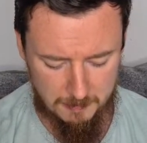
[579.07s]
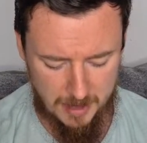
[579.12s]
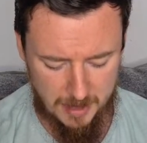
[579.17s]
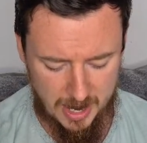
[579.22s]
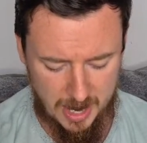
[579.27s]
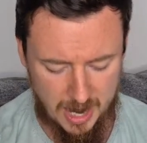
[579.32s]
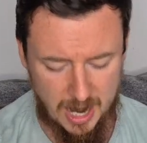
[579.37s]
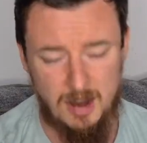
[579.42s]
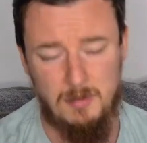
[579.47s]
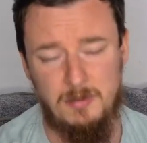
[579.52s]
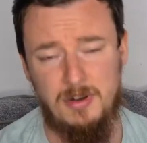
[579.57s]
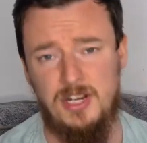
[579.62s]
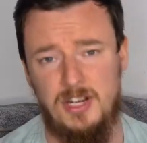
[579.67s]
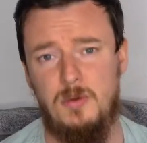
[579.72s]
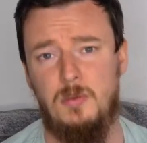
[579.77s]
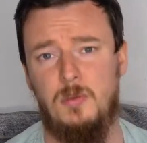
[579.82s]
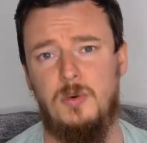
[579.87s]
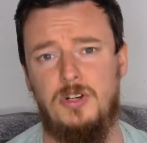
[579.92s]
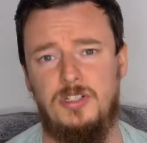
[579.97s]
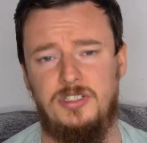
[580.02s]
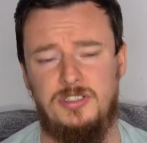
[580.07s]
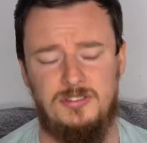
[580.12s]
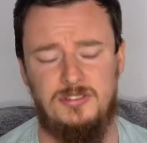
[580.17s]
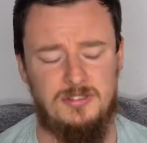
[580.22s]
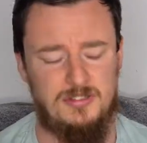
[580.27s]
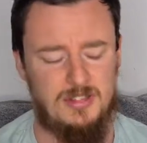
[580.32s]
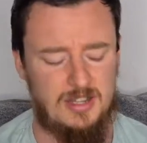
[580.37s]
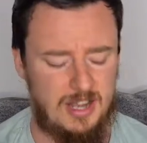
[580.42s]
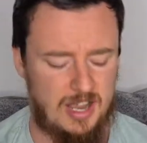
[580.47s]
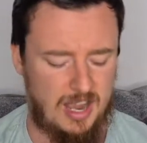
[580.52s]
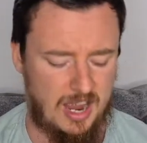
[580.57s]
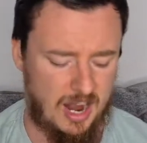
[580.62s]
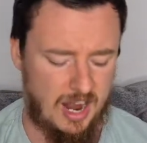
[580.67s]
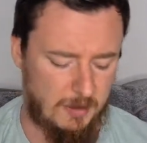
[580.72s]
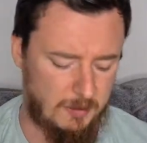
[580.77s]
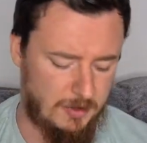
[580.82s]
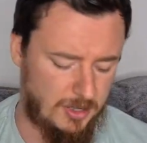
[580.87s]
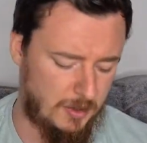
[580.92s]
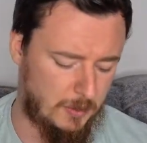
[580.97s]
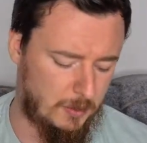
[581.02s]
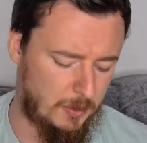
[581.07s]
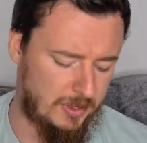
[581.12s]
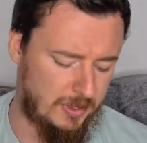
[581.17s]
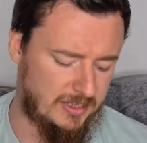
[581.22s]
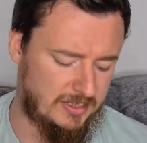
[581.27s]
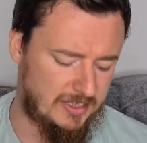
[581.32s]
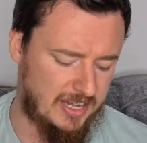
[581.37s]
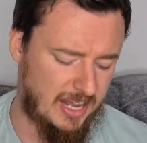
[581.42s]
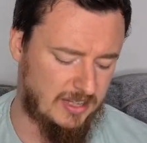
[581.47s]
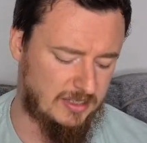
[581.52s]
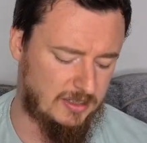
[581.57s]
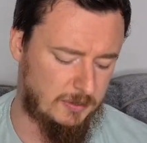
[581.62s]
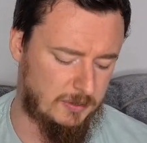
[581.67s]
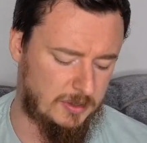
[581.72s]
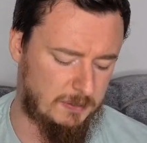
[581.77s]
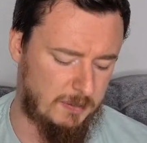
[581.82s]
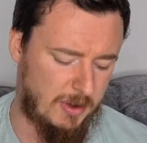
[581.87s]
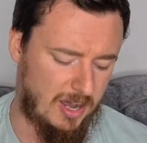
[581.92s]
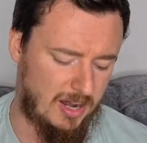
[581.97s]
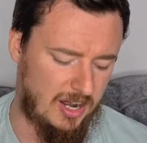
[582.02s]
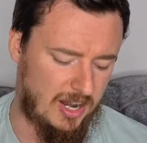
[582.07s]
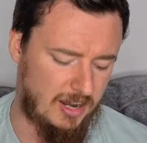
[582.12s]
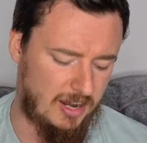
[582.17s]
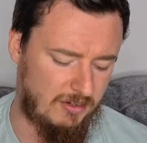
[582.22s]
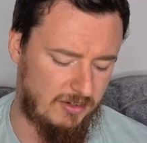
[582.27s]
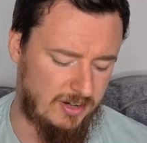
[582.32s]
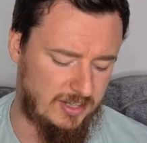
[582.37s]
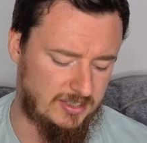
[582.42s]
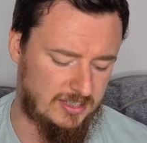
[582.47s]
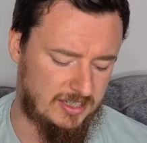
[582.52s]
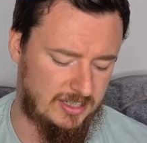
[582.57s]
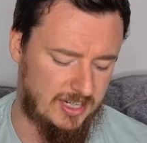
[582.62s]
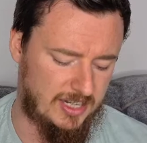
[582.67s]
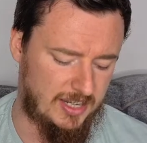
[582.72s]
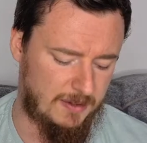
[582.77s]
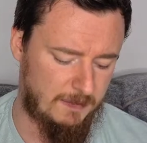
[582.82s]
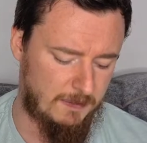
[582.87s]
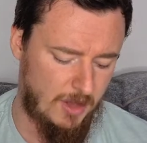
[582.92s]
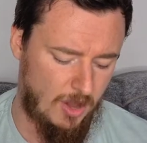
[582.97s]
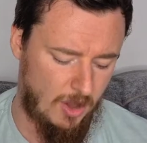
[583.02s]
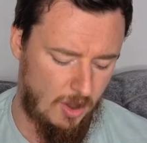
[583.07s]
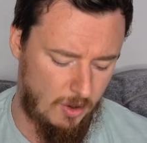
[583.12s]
Harmony One. Harmony One is getting some spotlight recently.